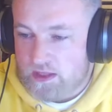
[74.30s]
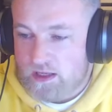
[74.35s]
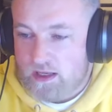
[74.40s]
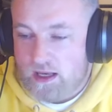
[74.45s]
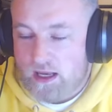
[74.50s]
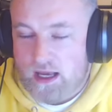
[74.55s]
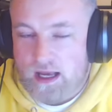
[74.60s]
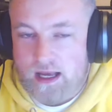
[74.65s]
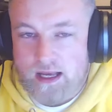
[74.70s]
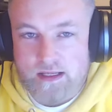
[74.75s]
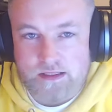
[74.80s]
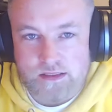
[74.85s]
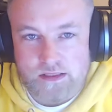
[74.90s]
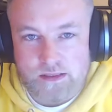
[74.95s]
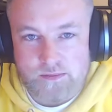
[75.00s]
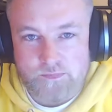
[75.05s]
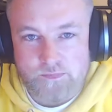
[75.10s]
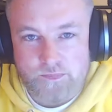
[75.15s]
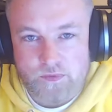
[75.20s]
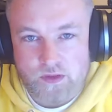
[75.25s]
And
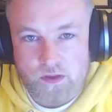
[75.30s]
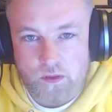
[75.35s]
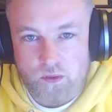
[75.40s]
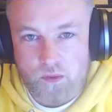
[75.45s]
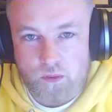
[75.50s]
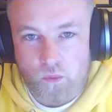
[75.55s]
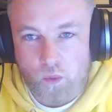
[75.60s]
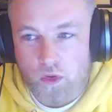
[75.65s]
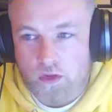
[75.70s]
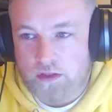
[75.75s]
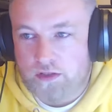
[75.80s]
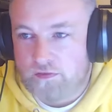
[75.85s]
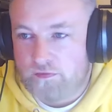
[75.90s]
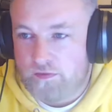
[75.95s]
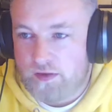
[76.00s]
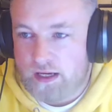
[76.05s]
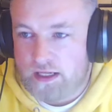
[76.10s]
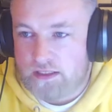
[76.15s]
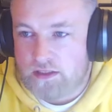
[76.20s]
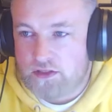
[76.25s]
what
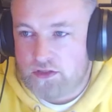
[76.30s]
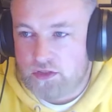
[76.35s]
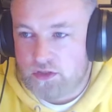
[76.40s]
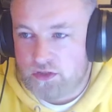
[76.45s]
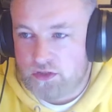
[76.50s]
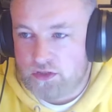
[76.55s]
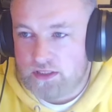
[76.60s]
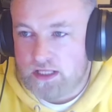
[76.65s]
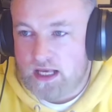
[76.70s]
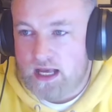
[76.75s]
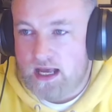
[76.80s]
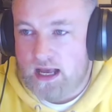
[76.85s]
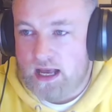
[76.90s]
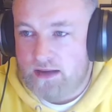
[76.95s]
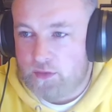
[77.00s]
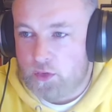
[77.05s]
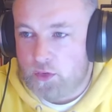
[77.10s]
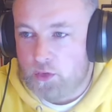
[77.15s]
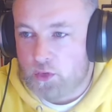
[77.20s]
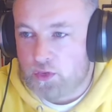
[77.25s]
effect does that
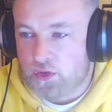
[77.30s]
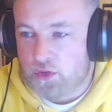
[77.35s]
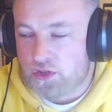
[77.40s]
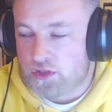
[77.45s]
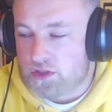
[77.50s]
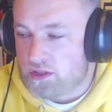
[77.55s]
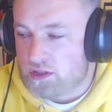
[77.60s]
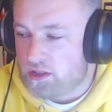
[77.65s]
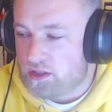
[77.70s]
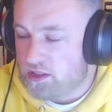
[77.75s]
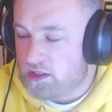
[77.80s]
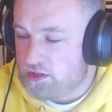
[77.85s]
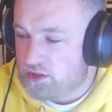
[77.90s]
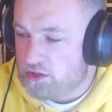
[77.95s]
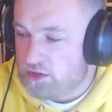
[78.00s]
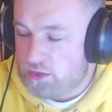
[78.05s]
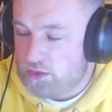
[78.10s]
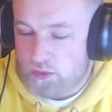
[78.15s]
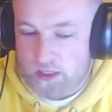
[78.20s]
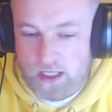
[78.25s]
have on us as
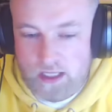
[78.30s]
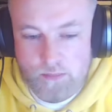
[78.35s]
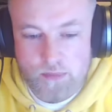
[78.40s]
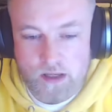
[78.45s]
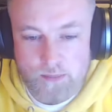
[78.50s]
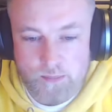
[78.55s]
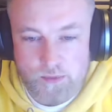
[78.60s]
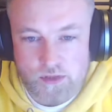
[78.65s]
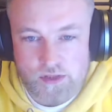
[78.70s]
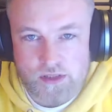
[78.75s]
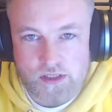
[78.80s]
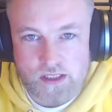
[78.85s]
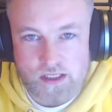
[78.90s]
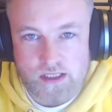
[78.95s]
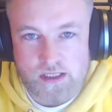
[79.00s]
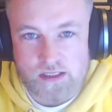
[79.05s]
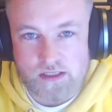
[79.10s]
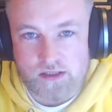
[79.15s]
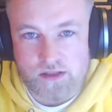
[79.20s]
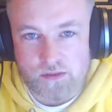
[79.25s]
UK preppers
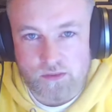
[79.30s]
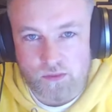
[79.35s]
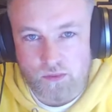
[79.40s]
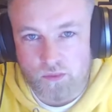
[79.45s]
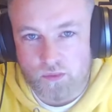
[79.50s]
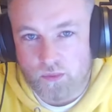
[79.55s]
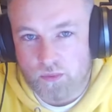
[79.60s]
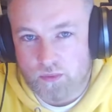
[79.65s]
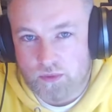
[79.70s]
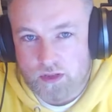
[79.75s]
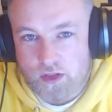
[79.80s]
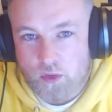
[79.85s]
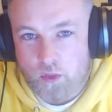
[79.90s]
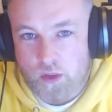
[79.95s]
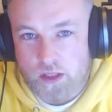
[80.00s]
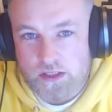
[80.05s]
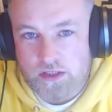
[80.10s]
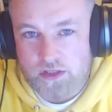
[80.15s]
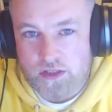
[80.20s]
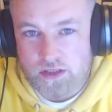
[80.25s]
is the
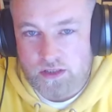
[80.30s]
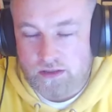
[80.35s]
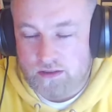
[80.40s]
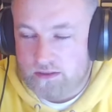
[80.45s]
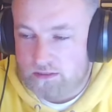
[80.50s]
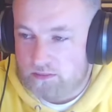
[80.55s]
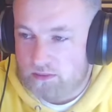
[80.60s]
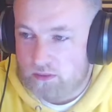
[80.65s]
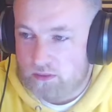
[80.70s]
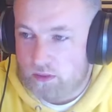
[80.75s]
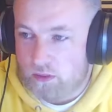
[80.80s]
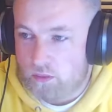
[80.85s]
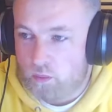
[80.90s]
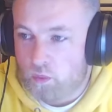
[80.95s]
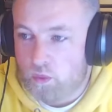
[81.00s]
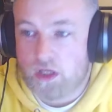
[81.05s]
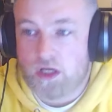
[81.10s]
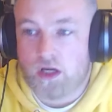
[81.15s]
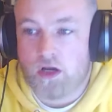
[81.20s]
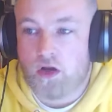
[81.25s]
question
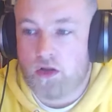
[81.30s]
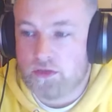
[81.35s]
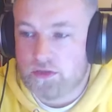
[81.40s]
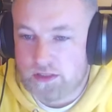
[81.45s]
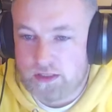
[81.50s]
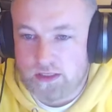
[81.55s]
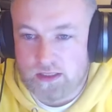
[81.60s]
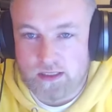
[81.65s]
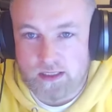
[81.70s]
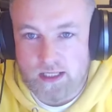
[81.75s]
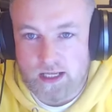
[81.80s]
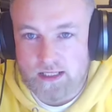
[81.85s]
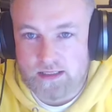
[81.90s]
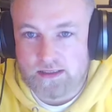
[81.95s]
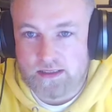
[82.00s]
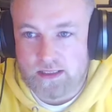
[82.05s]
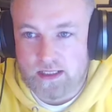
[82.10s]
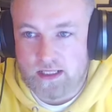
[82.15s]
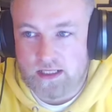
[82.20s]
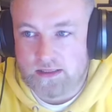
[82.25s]
we're constantly
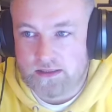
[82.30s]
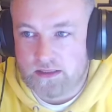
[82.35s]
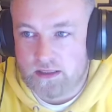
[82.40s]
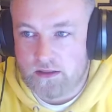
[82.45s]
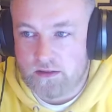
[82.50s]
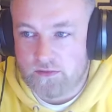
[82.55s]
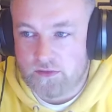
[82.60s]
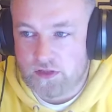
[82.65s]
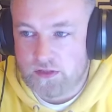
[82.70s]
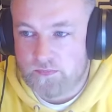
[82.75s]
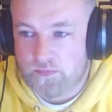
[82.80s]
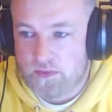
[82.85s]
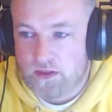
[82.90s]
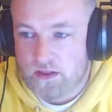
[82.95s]
asking ourselves.